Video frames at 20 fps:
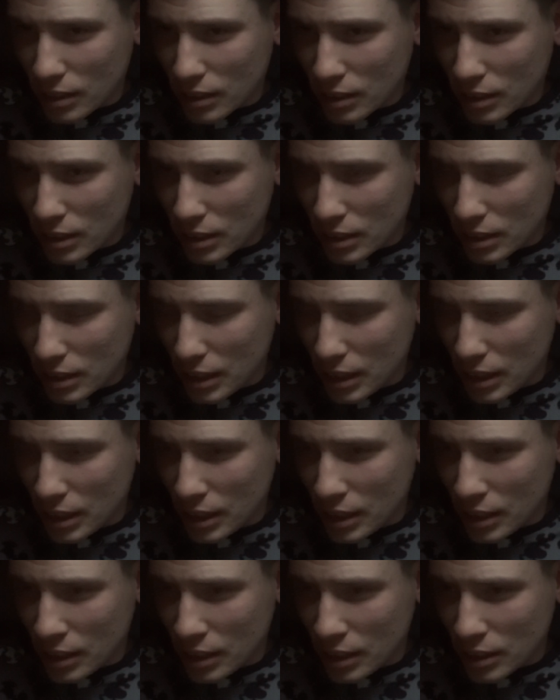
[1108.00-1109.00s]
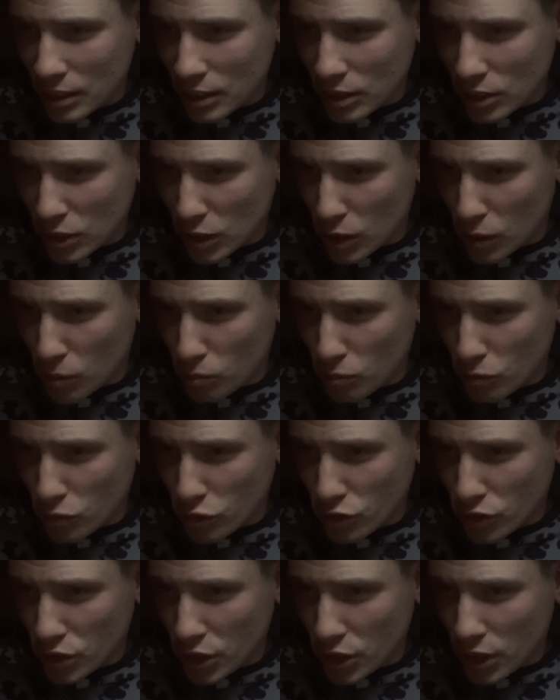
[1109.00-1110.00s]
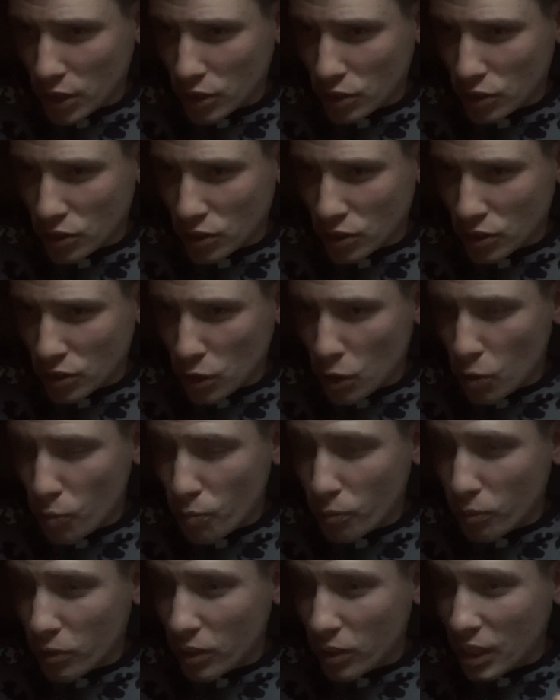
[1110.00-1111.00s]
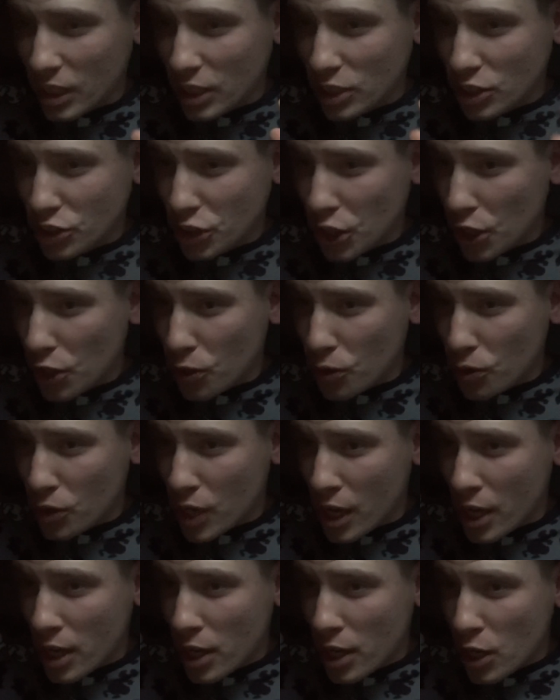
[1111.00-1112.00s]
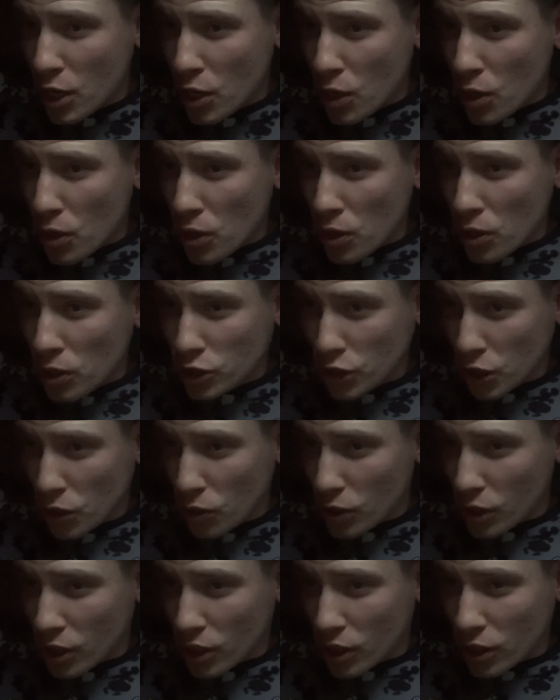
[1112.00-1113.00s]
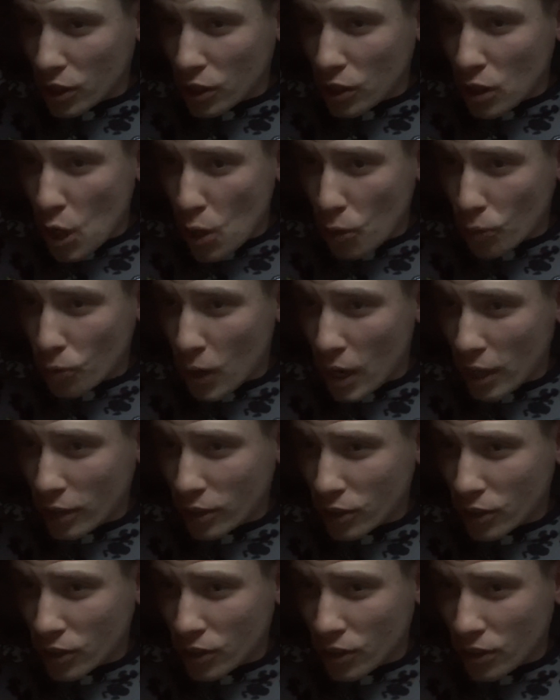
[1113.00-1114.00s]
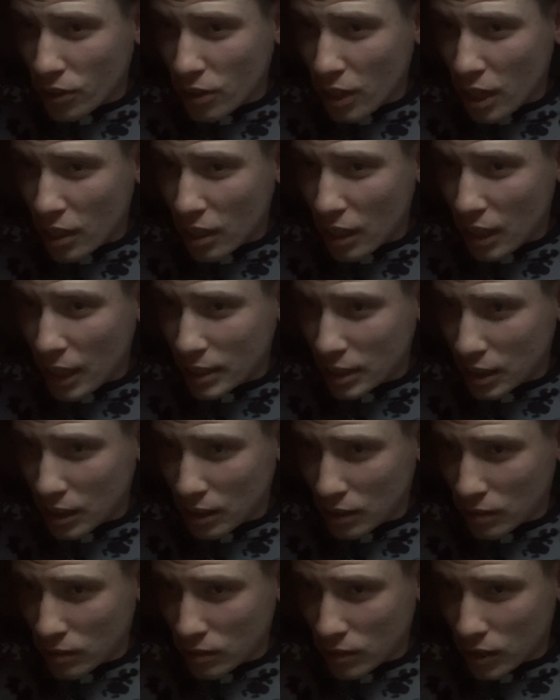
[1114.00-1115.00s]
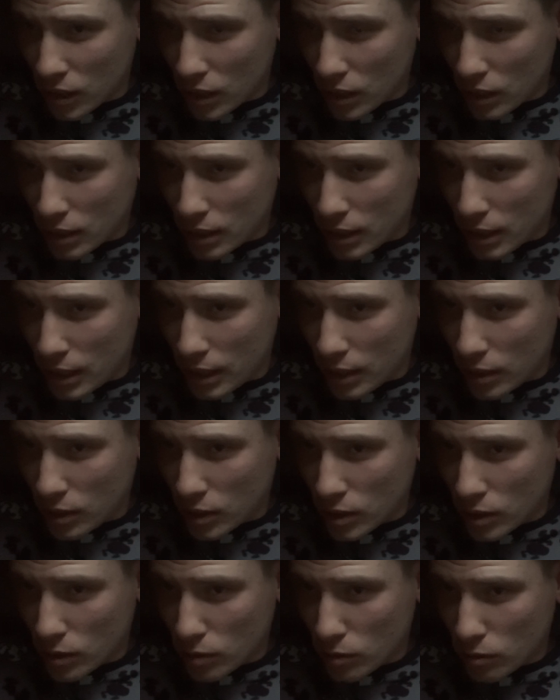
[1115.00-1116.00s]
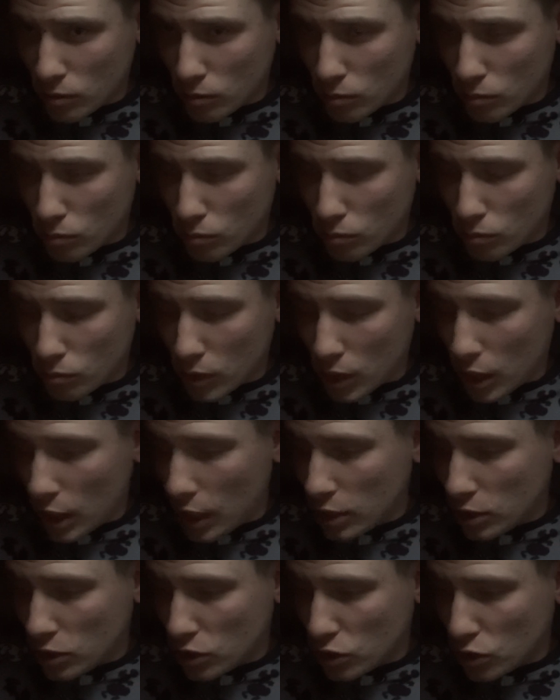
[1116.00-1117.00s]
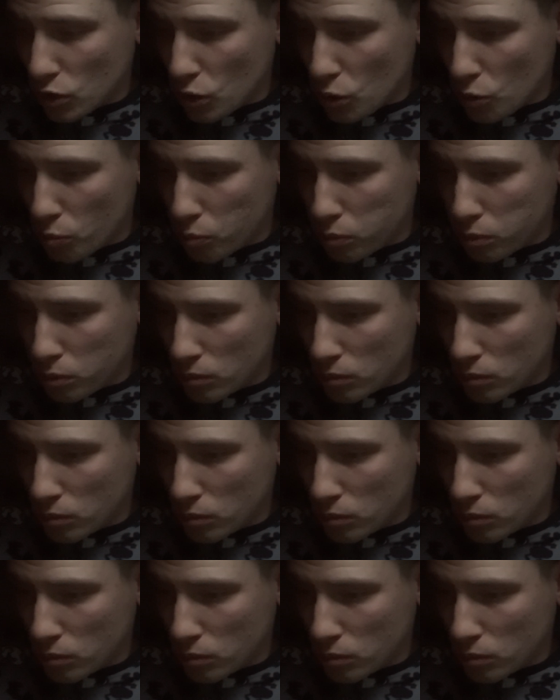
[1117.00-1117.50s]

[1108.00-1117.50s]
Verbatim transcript: to see some changes, hopefully soon, sooner rather than later, okay? I just hope